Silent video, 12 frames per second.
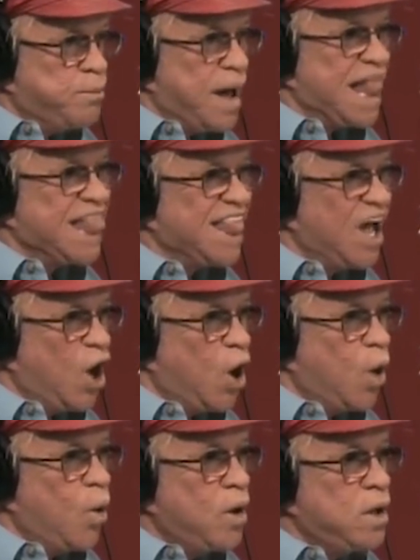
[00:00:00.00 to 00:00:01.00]
by
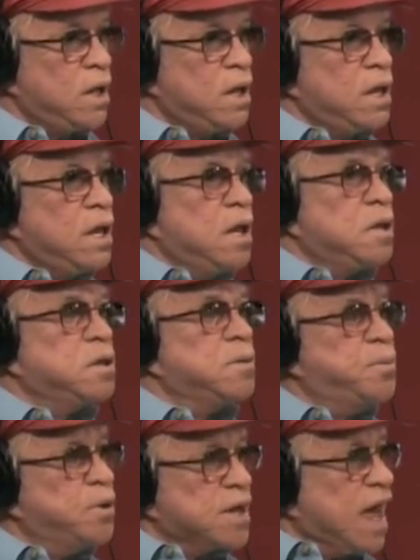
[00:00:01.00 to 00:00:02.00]
law to
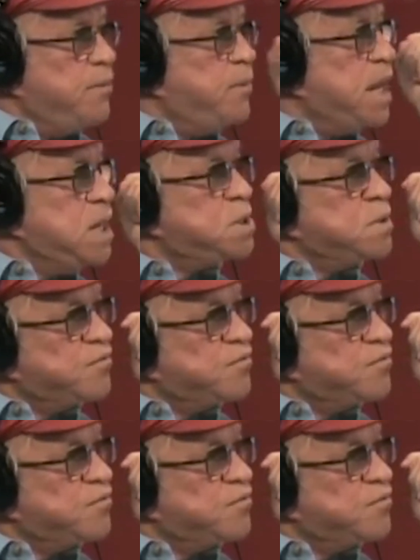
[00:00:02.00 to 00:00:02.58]
put a piece of